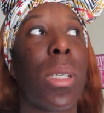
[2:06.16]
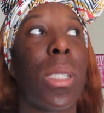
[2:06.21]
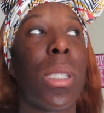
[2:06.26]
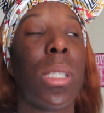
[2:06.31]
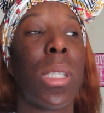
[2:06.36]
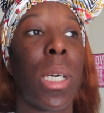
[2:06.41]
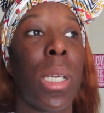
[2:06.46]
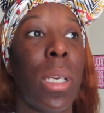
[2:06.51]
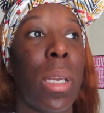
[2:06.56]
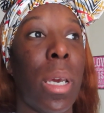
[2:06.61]

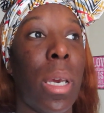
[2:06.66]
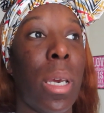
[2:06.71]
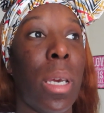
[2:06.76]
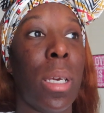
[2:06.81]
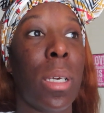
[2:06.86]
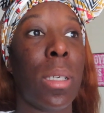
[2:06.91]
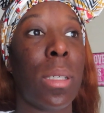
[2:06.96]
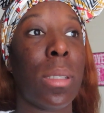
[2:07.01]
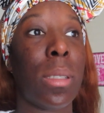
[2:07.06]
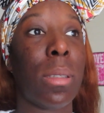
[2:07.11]

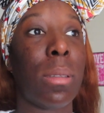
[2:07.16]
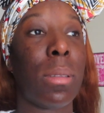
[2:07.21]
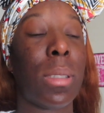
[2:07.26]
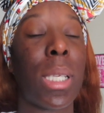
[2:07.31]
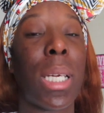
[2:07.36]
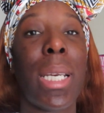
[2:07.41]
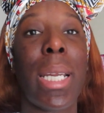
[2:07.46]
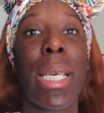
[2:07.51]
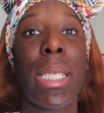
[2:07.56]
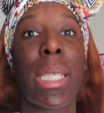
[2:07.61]
Sunday
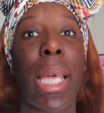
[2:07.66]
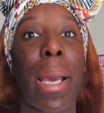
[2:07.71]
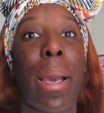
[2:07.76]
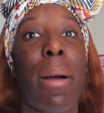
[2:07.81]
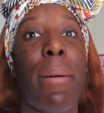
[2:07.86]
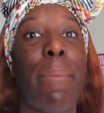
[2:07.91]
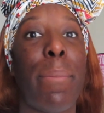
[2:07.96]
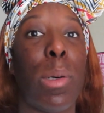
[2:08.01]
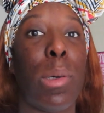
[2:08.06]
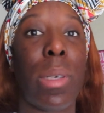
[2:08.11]
is
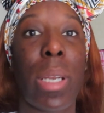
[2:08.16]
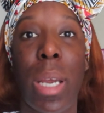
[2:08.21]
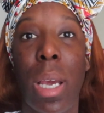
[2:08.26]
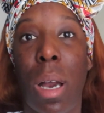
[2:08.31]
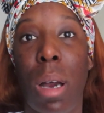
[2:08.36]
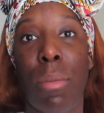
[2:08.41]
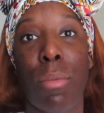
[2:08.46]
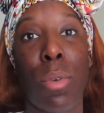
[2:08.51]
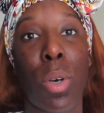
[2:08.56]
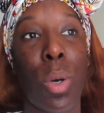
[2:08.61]
like a full day
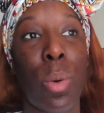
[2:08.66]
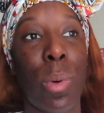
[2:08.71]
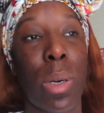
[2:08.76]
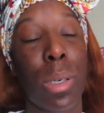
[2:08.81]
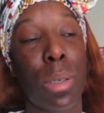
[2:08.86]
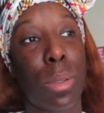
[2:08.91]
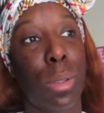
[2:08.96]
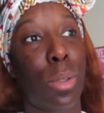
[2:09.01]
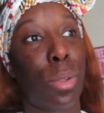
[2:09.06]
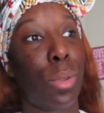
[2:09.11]
off, no
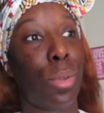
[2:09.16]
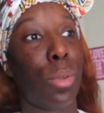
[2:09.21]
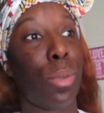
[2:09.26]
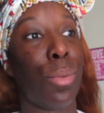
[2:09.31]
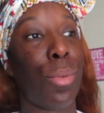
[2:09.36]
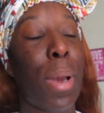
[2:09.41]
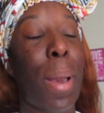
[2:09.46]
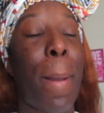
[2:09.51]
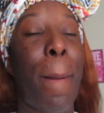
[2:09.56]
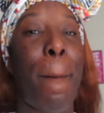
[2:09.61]
work, no
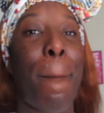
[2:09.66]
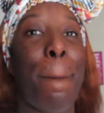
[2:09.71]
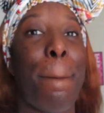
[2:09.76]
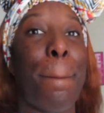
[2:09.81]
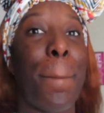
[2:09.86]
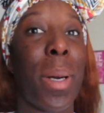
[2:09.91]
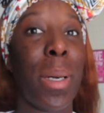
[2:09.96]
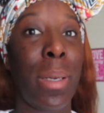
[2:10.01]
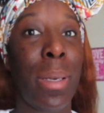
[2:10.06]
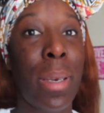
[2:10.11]
school.
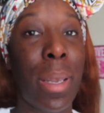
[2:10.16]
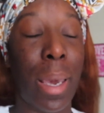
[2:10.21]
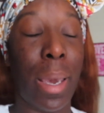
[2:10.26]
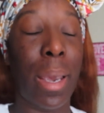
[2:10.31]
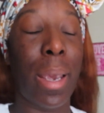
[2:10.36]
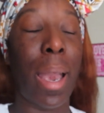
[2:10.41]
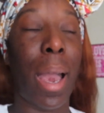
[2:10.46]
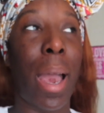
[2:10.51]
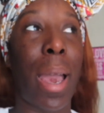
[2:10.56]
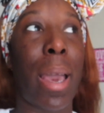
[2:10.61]

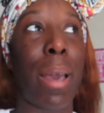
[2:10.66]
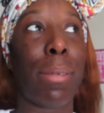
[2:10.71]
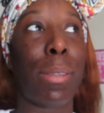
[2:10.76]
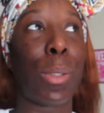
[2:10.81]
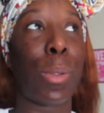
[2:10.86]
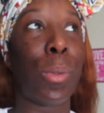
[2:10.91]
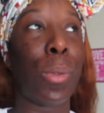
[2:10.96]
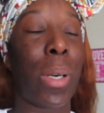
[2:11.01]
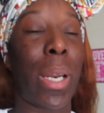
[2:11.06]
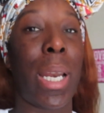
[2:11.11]
Monday I have
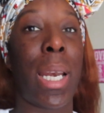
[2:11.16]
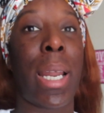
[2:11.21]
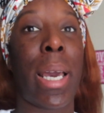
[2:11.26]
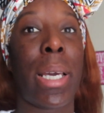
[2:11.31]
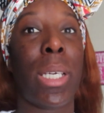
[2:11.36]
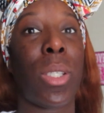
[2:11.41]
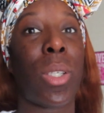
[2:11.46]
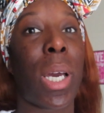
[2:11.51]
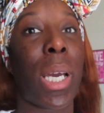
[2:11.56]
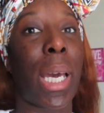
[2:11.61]
school that
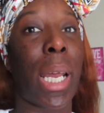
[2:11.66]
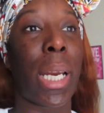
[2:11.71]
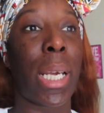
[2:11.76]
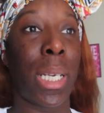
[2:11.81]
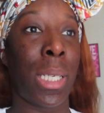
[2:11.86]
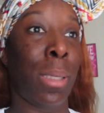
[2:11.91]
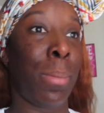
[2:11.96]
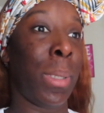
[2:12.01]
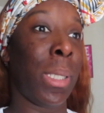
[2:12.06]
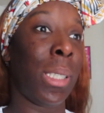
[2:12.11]
night, so I gotta
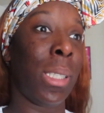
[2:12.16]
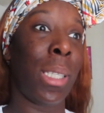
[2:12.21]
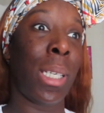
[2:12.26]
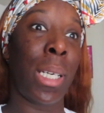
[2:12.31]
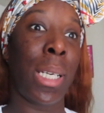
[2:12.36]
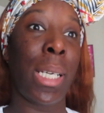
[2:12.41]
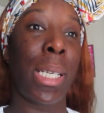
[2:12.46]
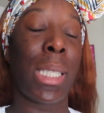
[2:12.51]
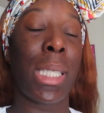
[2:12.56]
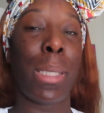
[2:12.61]
get as much
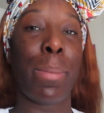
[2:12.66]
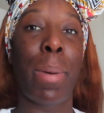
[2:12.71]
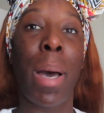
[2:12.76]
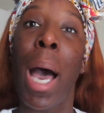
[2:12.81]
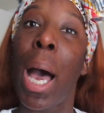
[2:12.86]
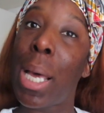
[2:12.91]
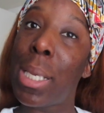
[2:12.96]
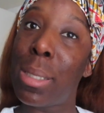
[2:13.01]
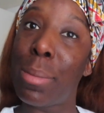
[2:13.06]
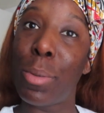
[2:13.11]
done as
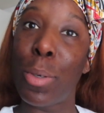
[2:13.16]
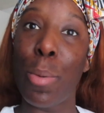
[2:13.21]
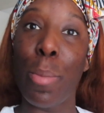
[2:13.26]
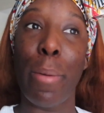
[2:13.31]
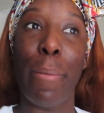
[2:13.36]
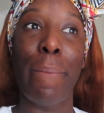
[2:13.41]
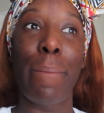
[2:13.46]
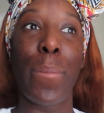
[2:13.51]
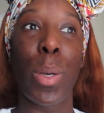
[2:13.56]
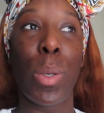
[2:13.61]
possible
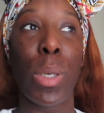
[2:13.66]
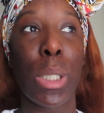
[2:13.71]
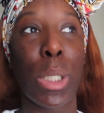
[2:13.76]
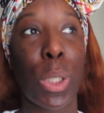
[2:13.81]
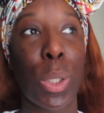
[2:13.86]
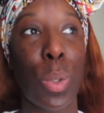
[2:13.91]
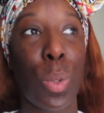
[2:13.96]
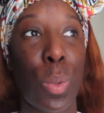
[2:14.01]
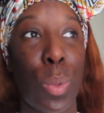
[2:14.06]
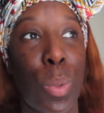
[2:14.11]
before
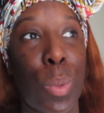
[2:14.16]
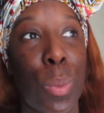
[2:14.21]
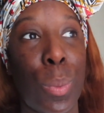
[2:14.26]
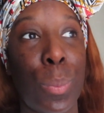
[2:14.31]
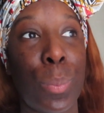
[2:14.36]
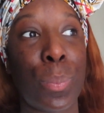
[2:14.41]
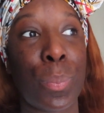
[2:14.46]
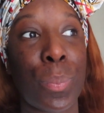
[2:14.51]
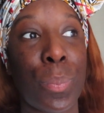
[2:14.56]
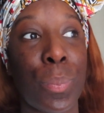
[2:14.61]
school